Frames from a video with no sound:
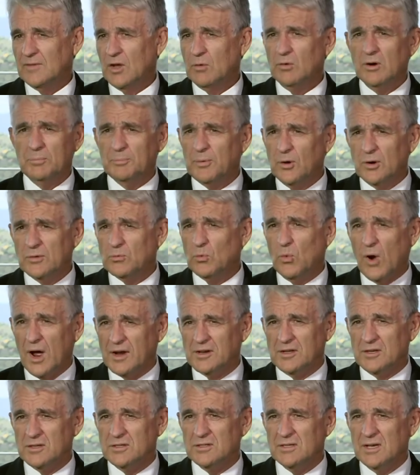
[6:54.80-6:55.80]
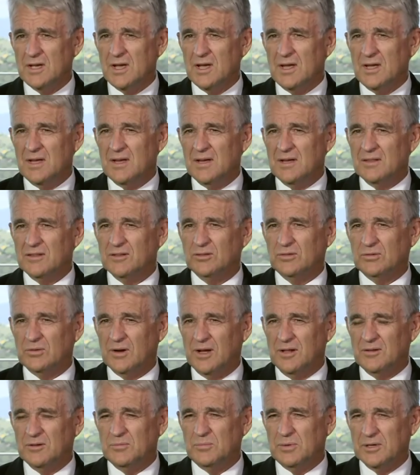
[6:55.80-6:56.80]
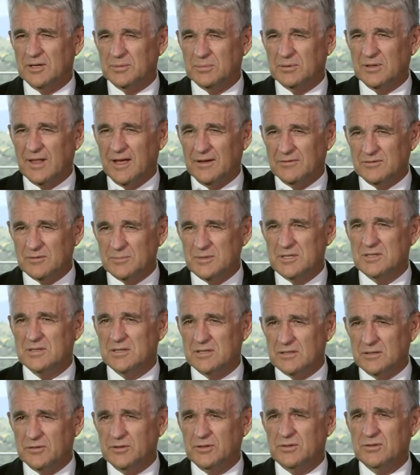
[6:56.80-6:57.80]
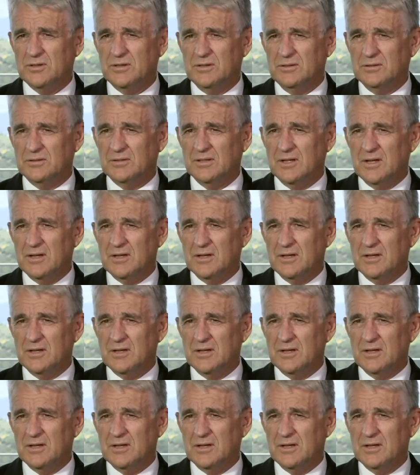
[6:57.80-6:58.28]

Well, point one is the Australian people have to be told the truth.